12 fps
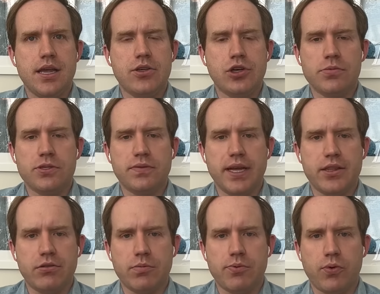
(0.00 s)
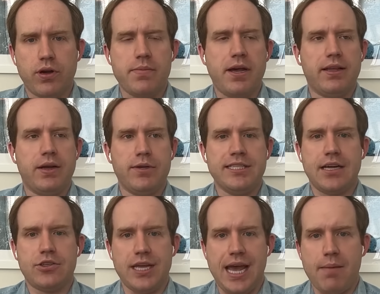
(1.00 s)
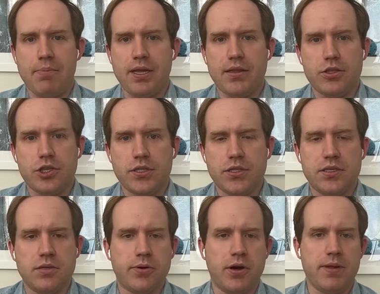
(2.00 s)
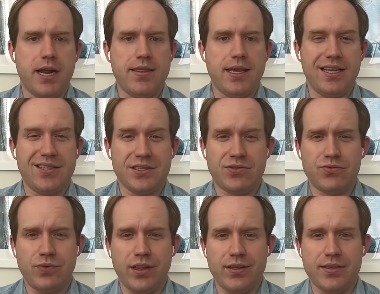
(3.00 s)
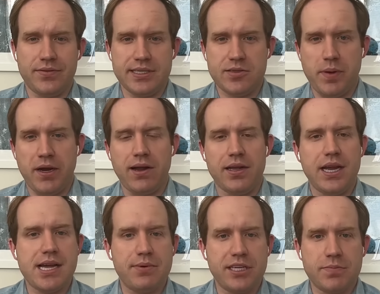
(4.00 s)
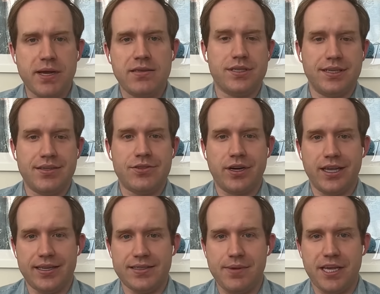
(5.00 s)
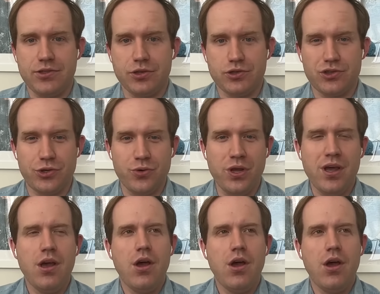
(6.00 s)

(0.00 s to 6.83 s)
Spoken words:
In terms of like the reporting about like what's actually happening at the Justice Department, I think it's relatively spare. I would expect to start getting some answers soon.